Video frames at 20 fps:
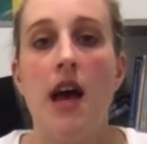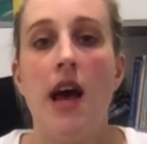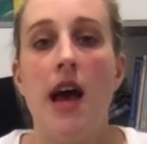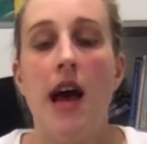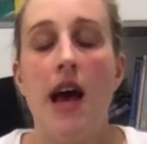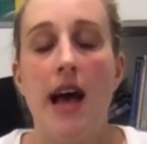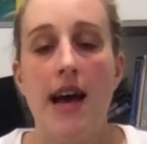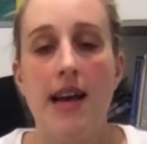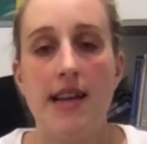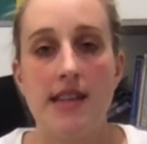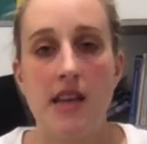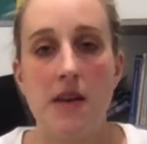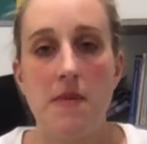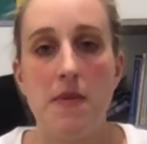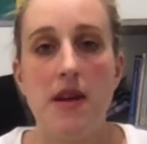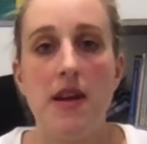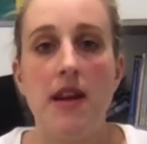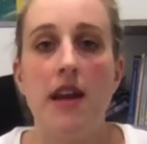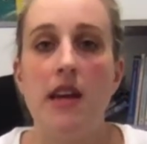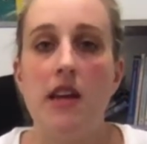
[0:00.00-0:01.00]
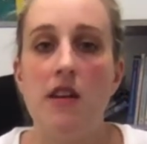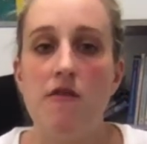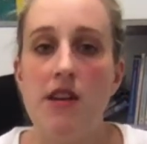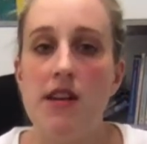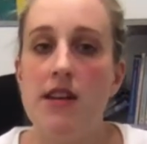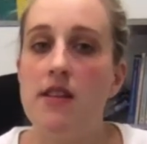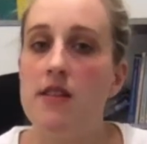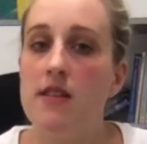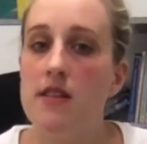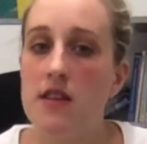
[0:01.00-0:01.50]
has there been any
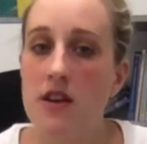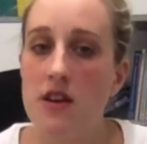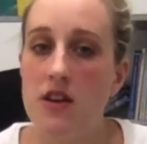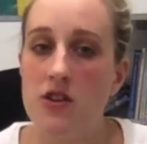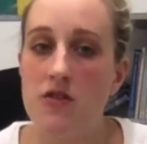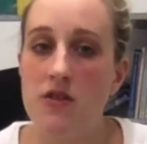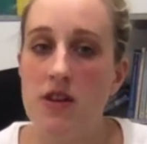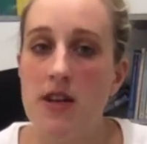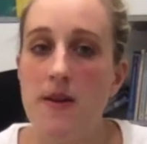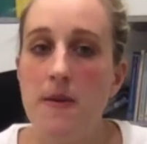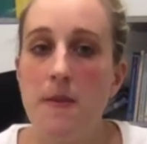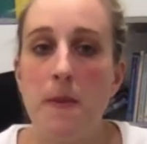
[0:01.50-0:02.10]
recent surgery?